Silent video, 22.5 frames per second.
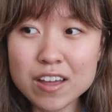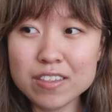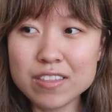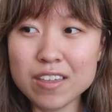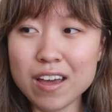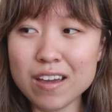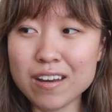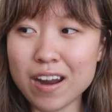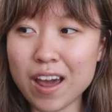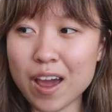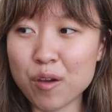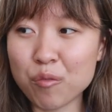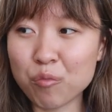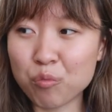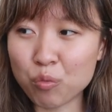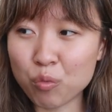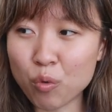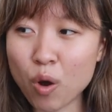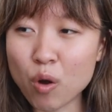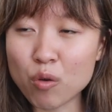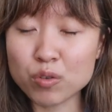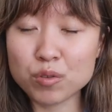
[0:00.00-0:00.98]
then I
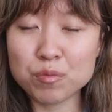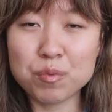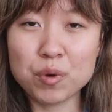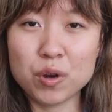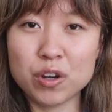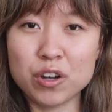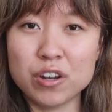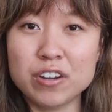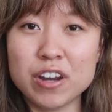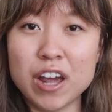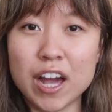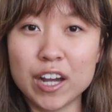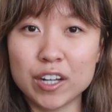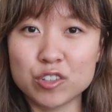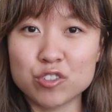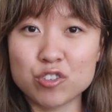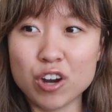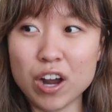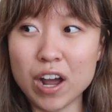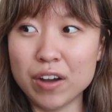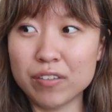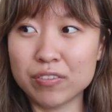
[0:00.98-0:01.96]
won't put in
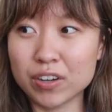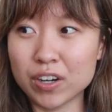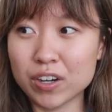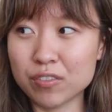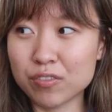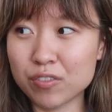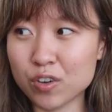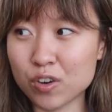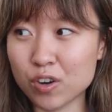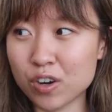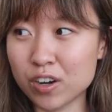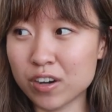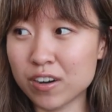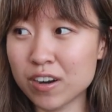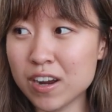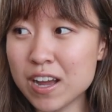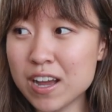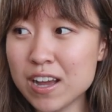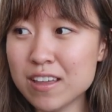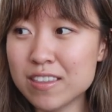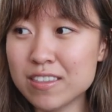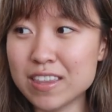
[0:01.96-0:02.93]
extra effort for
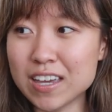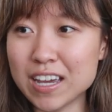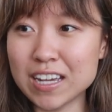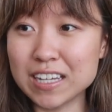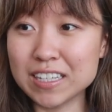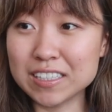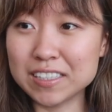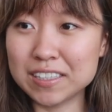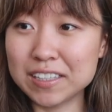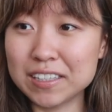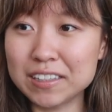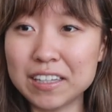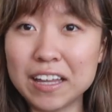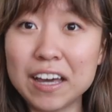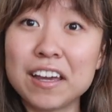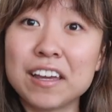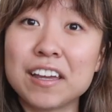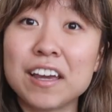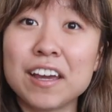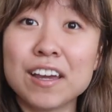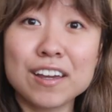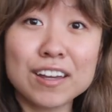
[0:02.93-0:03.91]
things
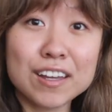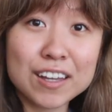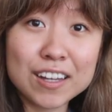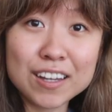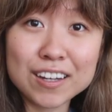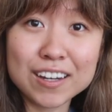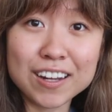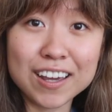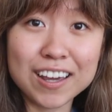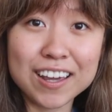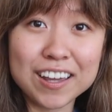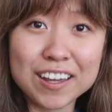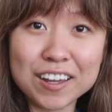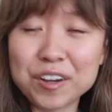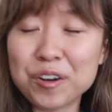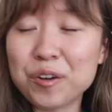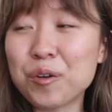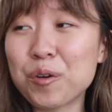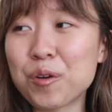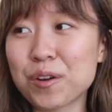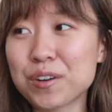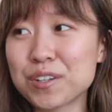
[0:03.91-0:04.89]
like eating
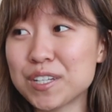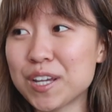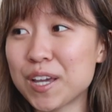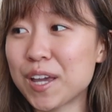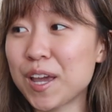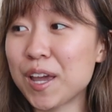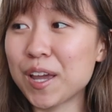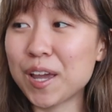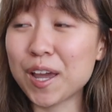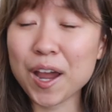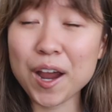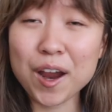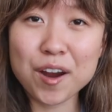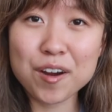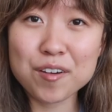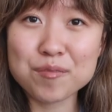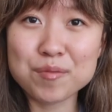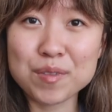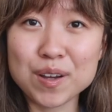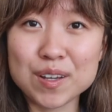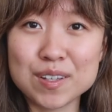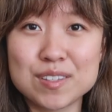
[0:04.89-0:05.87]
or taking care
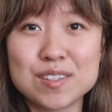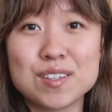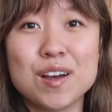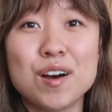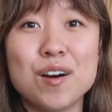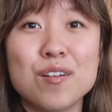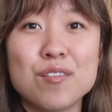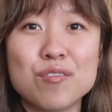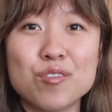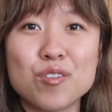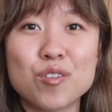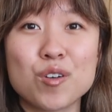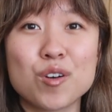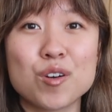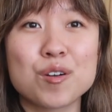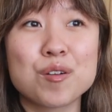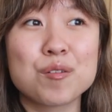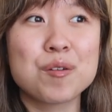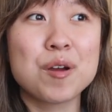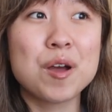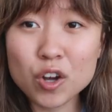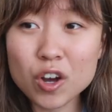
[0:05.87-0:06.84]
of myself
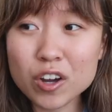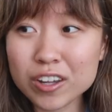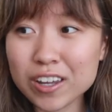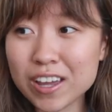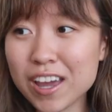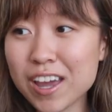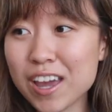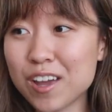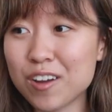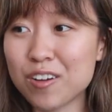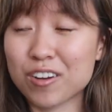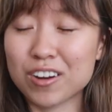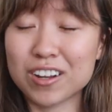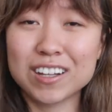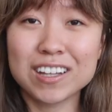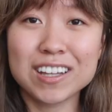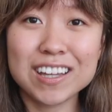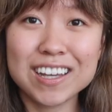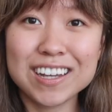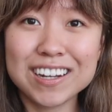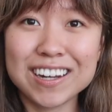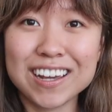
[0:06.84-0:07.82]
or cooking or
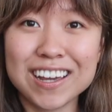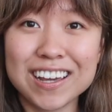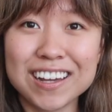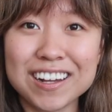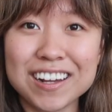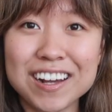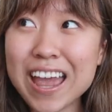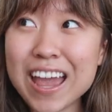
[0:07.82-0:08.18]
cleaning,